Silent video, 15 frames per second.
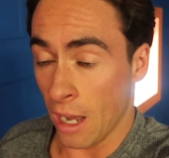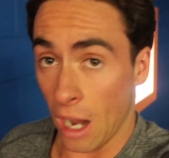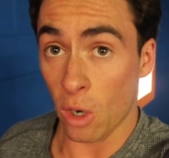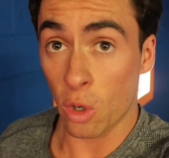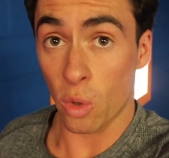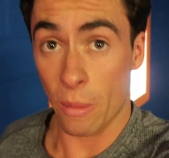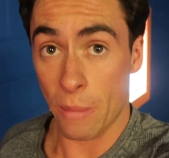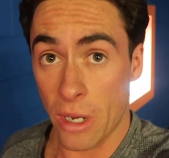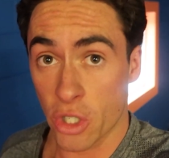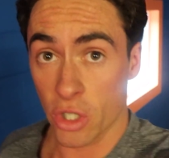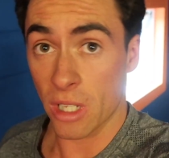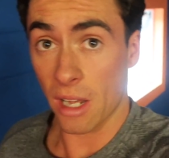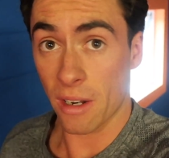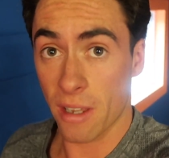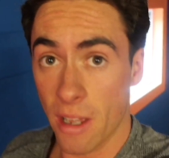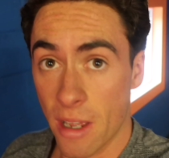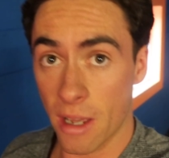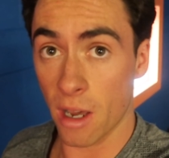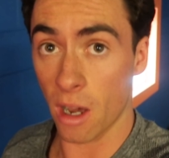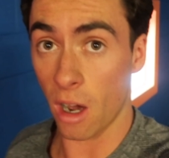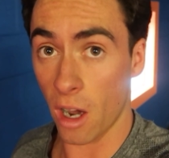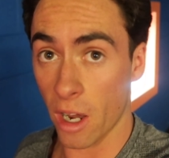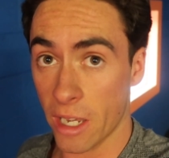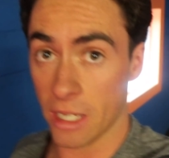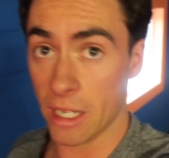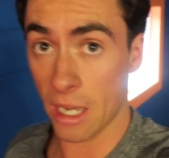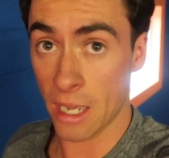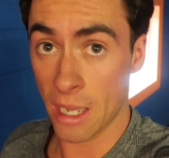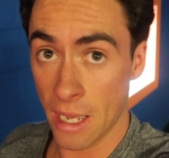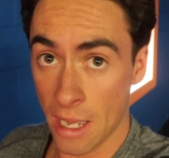How do I measure that?
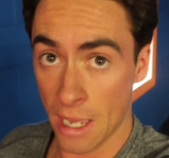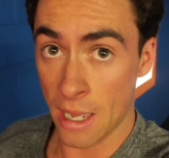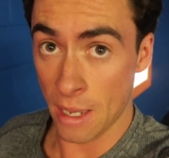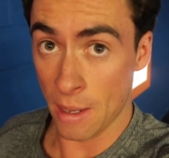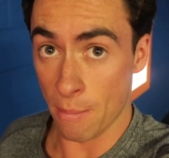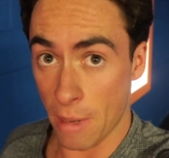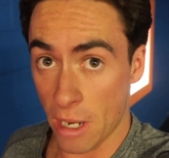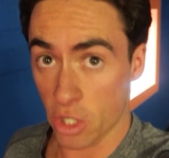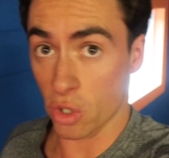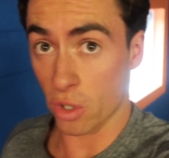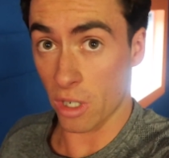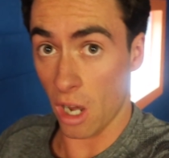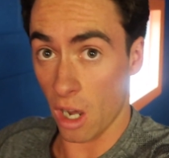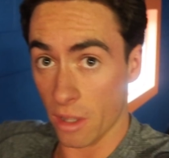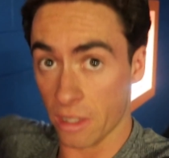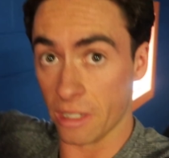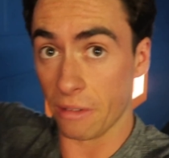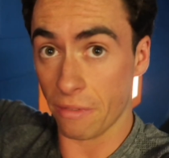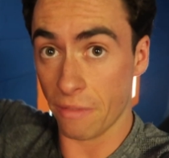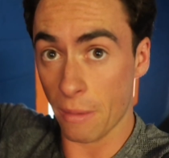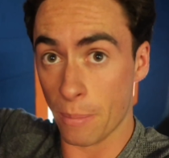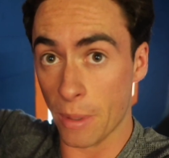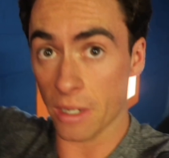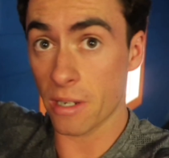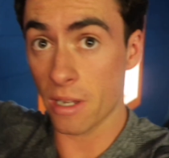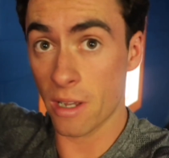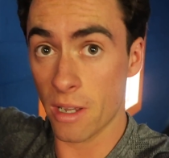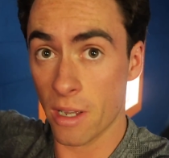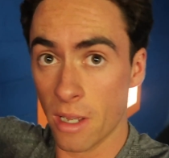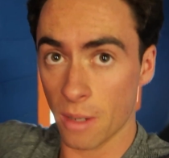I measure it on the Fitbit,
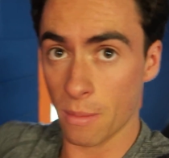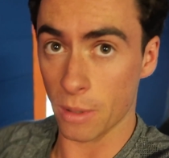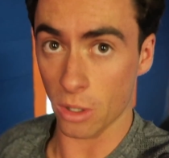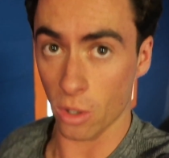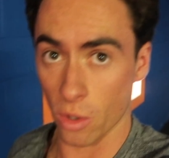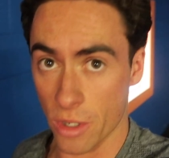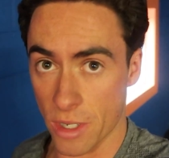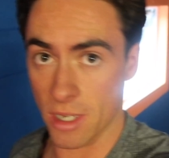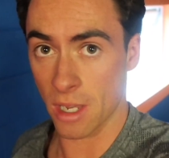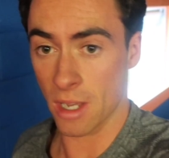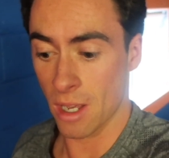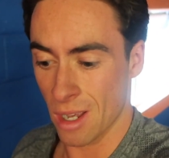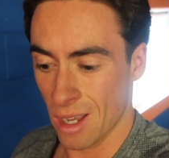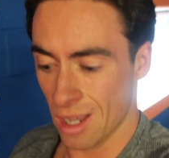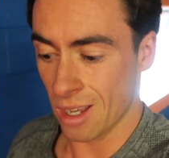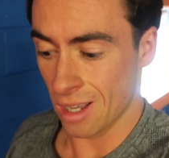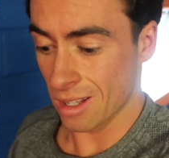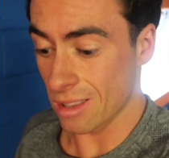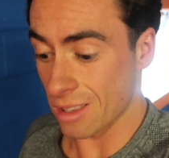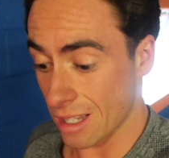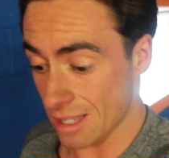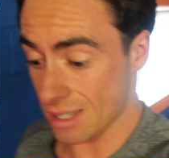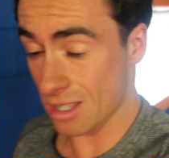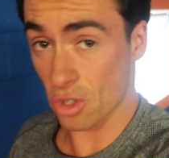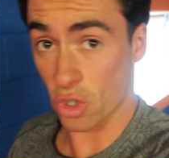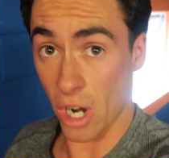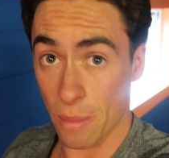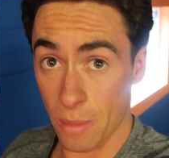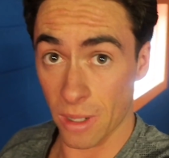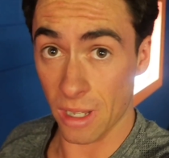because this
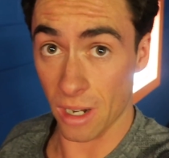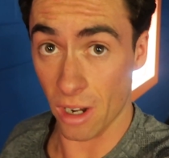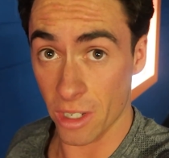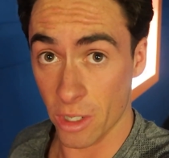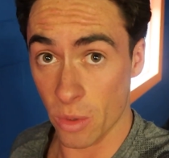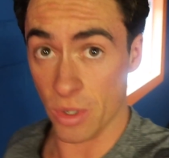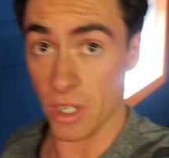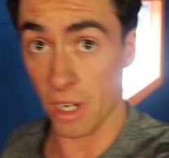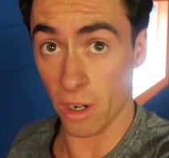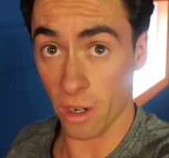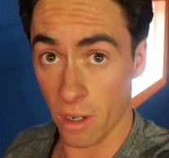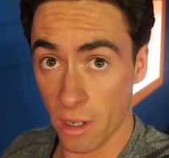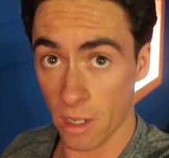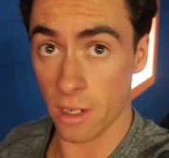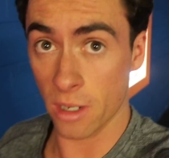treadmill that I use here